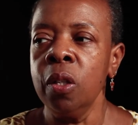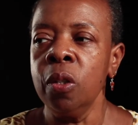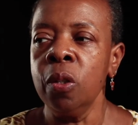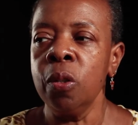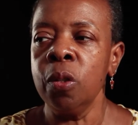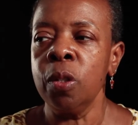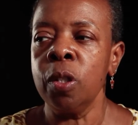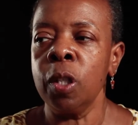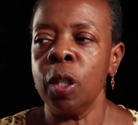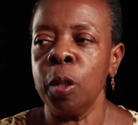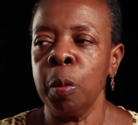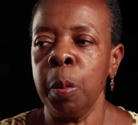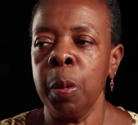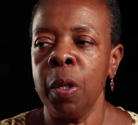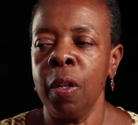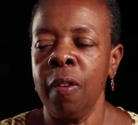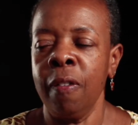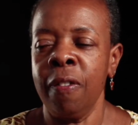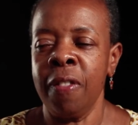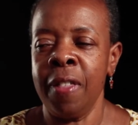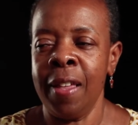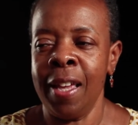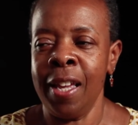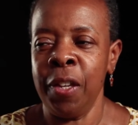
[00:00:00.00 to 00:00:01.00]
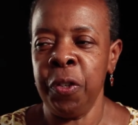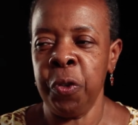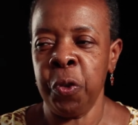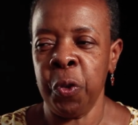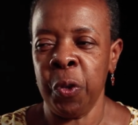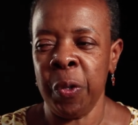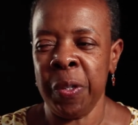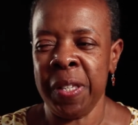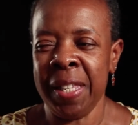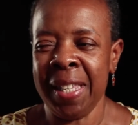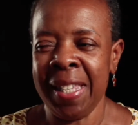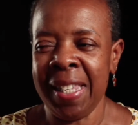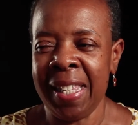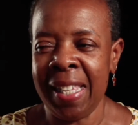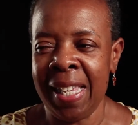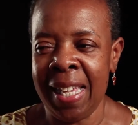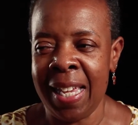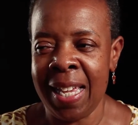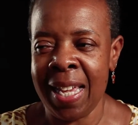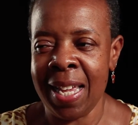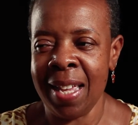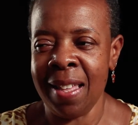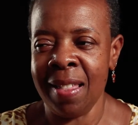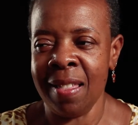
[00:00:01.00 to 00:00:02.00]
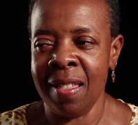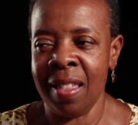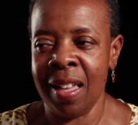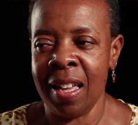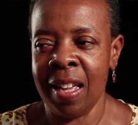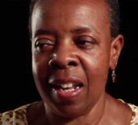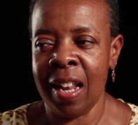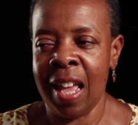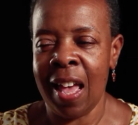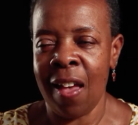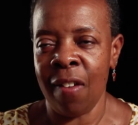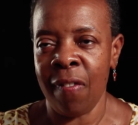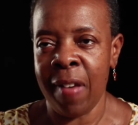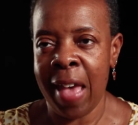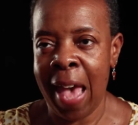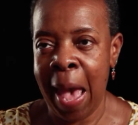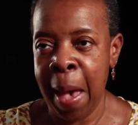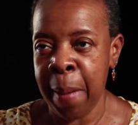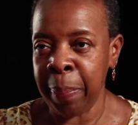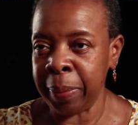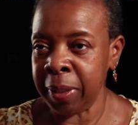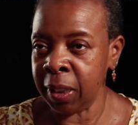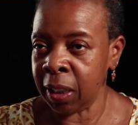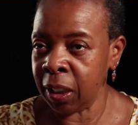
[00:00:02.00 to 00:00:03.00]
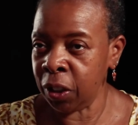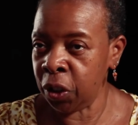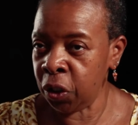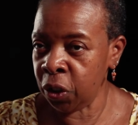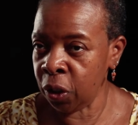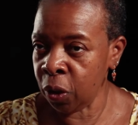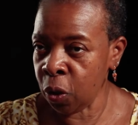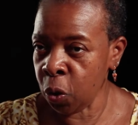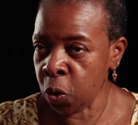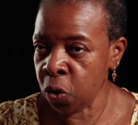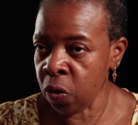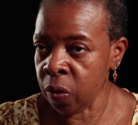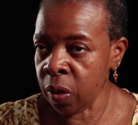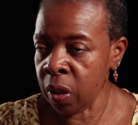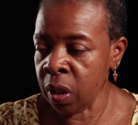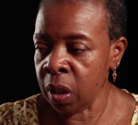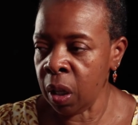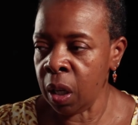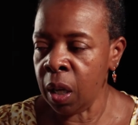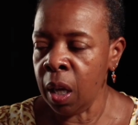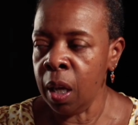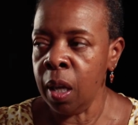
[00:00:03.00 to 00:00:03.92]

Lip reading: some of the things you're seeing that have happened to children,